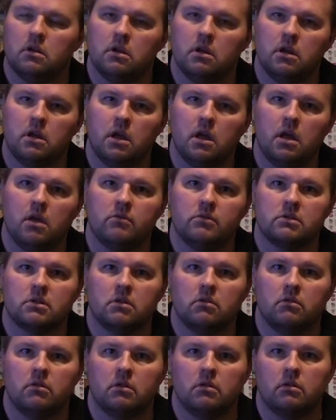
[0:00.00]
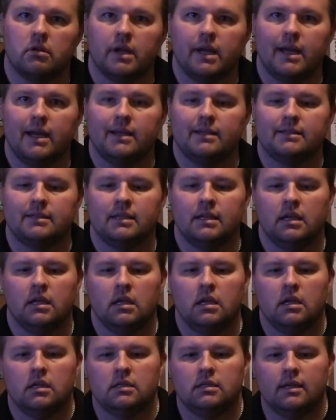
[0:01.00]
Hey, hey, what's going on guys?
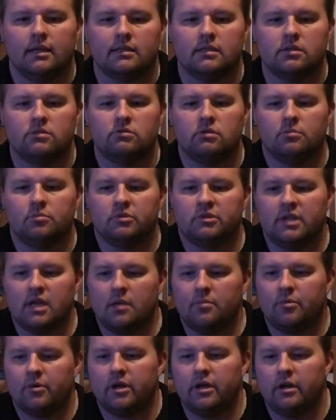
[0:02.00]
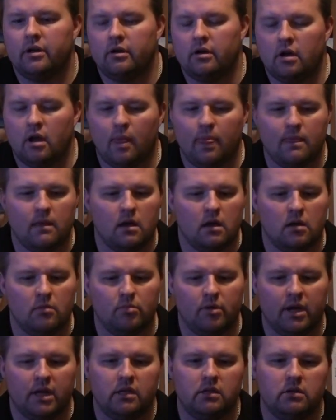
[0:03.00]
Texas Triple Tapper here, uh,
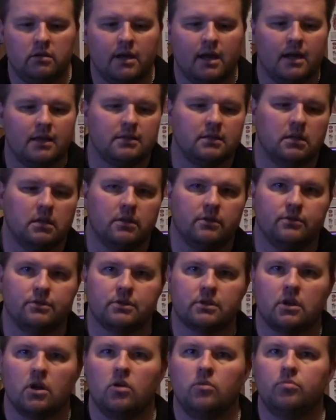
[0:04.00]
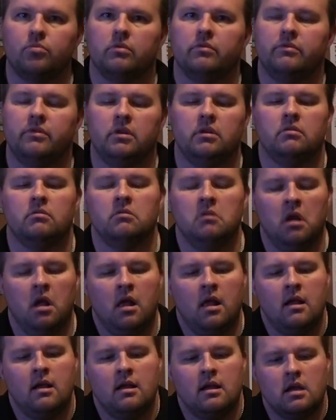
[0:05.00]
bringing you guys another scope review.
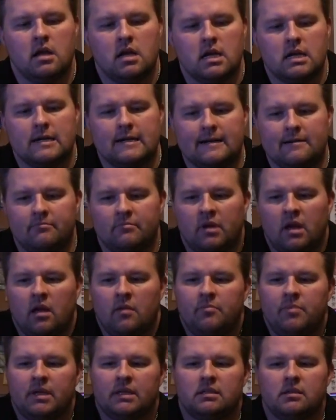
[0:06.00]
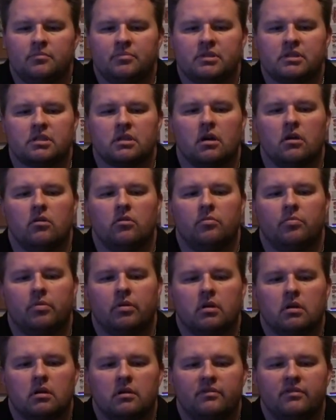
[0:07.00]
Um, I picked up a scope
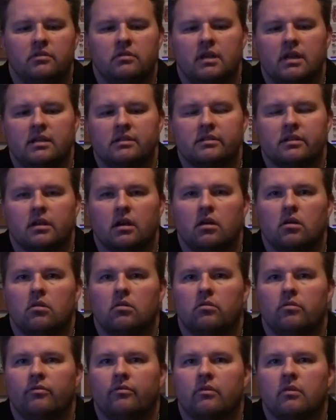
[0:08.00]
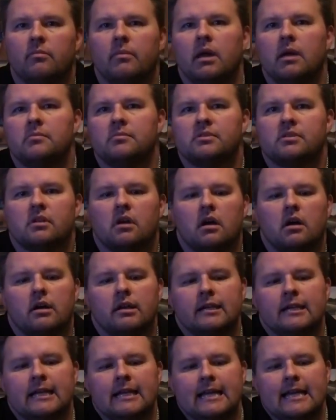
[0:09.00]
a few days ago from
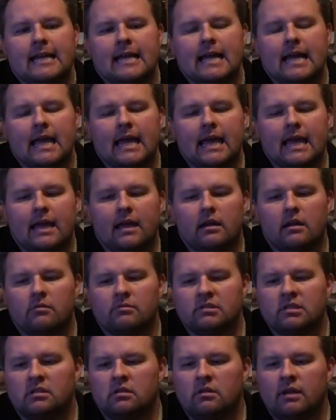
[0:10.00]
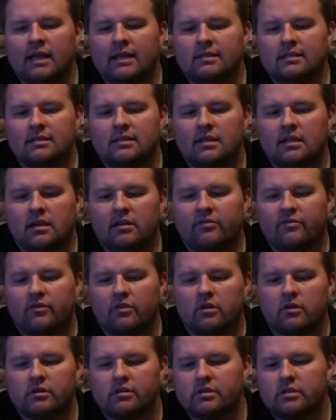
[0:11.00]
Amazon, and I was a little hesitant at
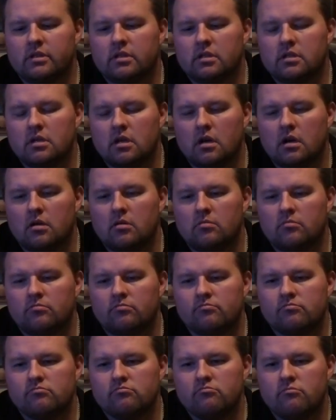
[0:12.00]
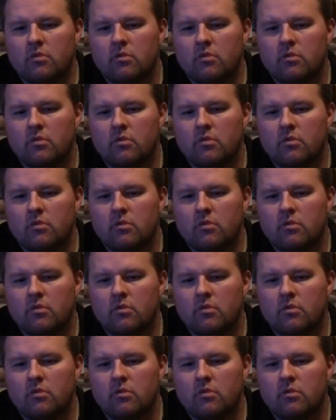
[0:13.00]
first. Um,